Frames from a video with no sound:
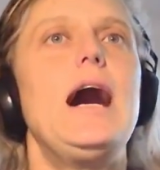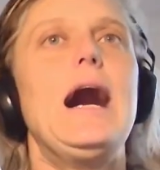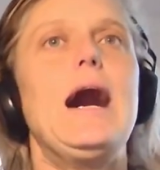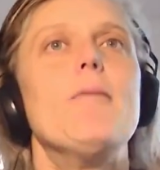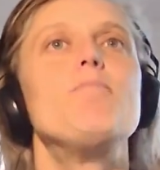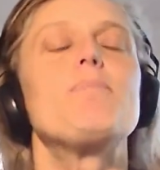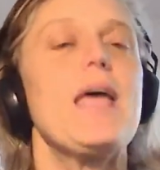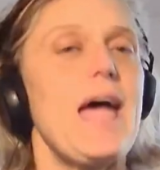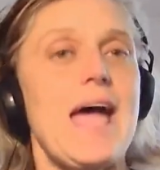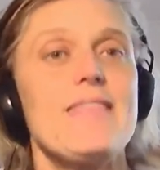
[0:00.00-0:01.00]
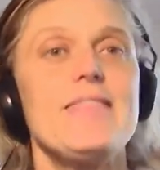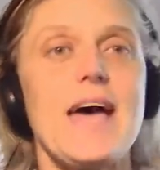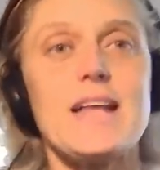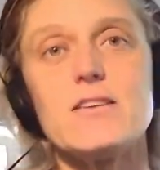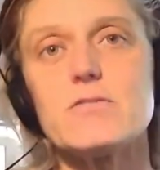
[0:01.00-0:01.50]
Um, and
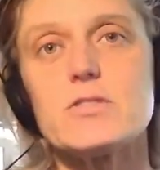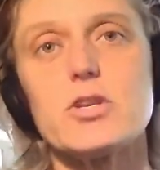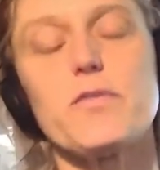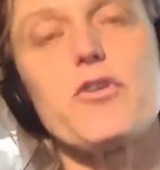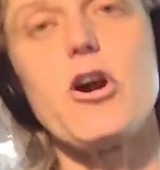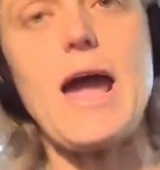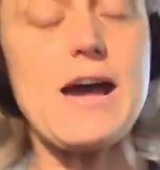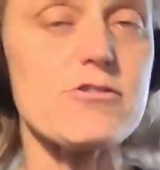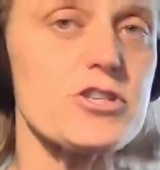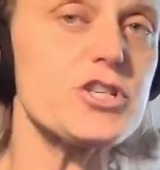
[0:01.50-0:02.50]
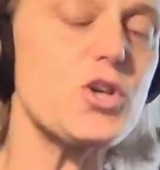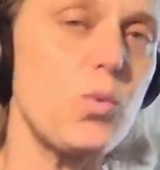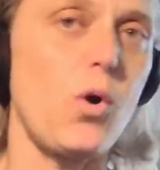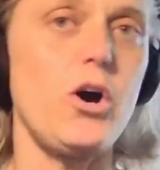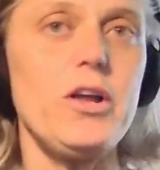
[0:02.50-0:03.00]
that sort of crouch
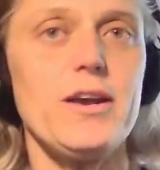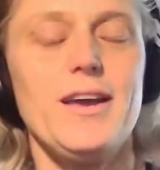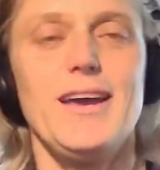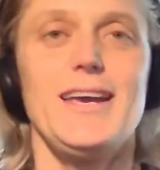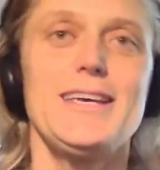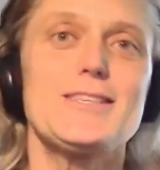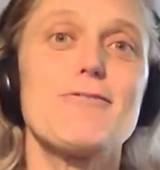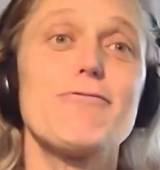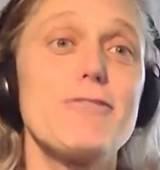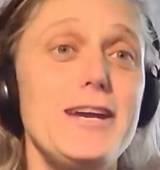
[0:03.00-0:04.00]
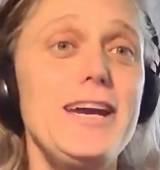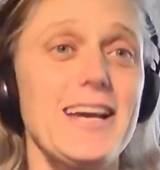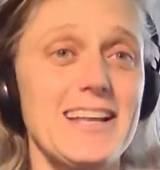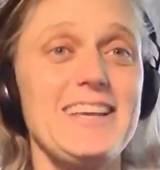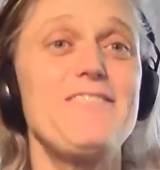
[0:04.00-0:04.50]
squat is a
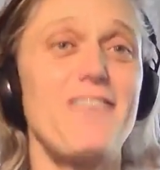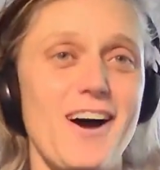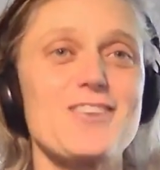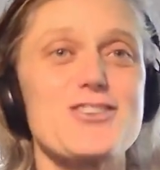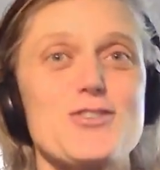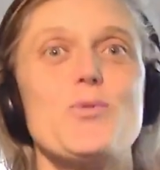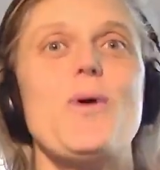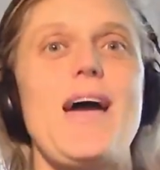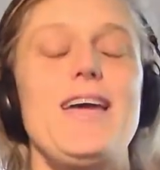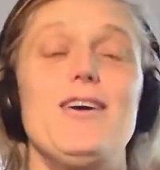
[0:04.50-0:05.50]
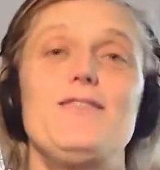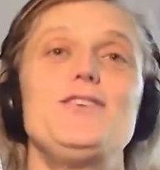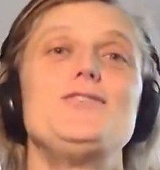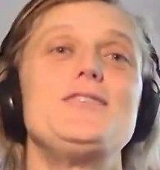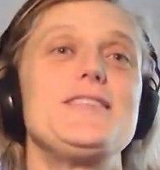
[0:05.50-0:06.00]
really functional way of
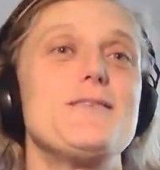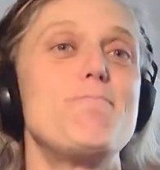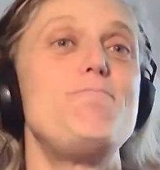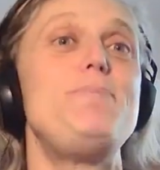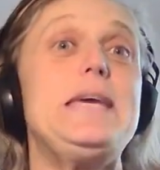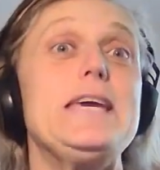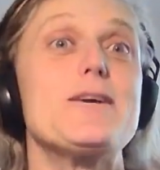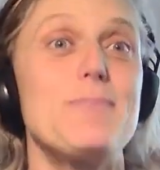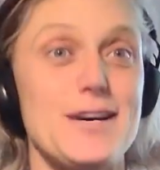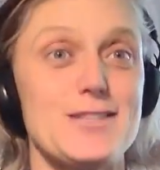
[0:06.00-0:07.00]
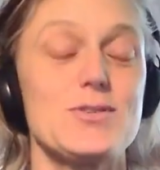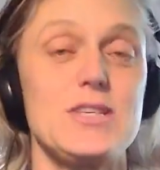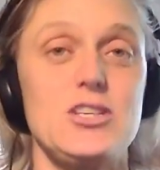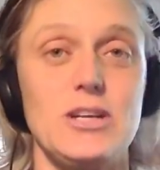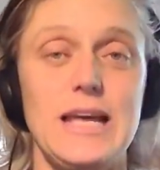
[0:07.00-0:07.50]
using the big muscles
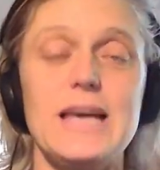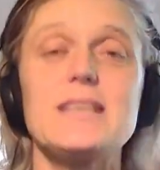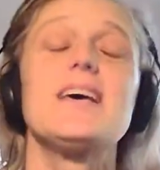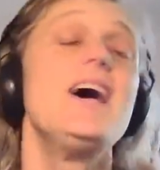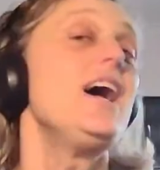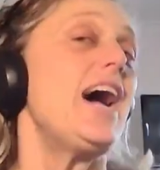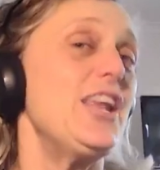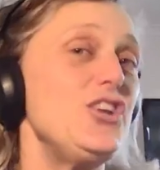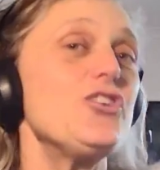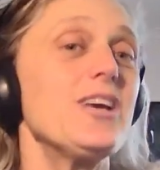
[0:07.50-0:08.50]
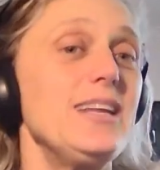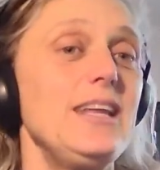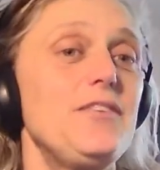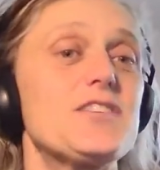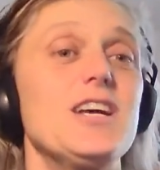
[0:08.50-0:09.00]
in your legs. And you can
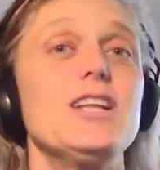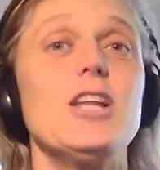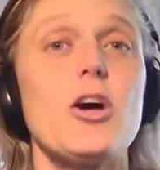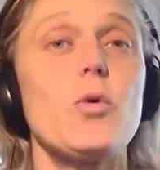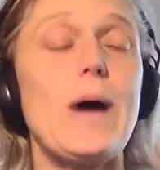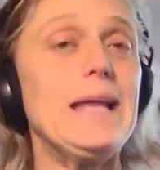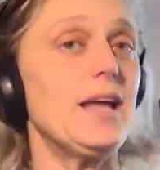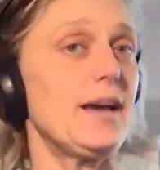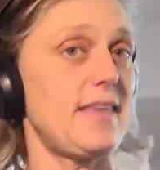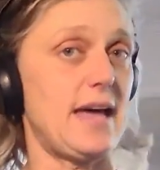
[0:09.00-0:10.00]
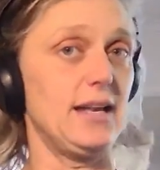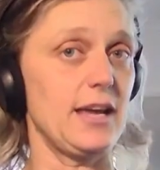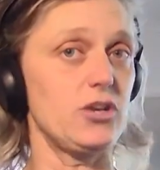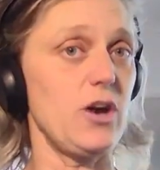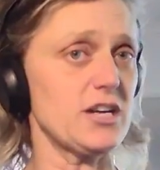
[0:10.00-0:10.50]
lift a lot of weight like that.
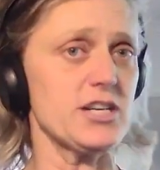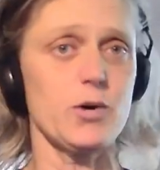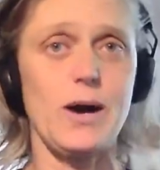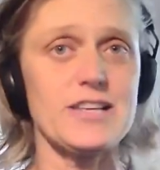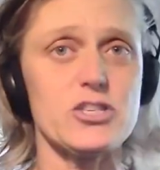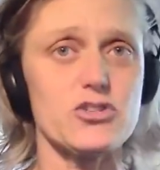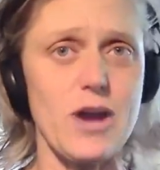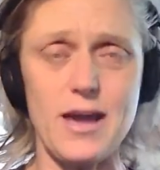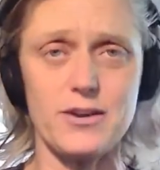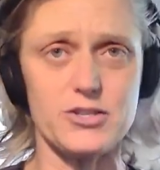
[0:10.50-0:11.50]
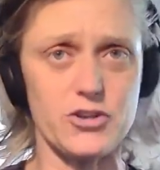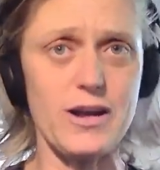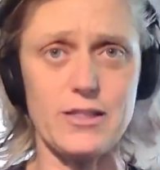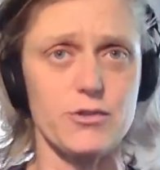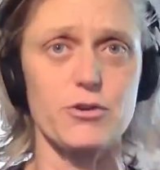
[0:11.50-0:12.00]
Like you're actually quite
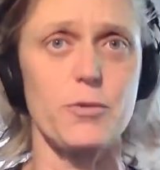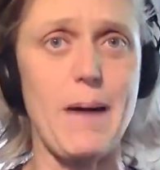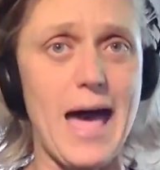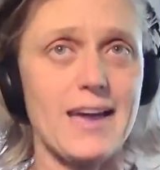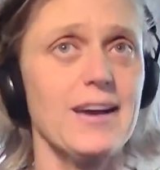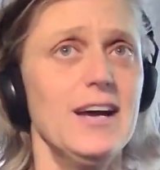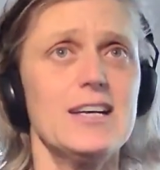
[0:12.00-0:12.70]
straight through your back.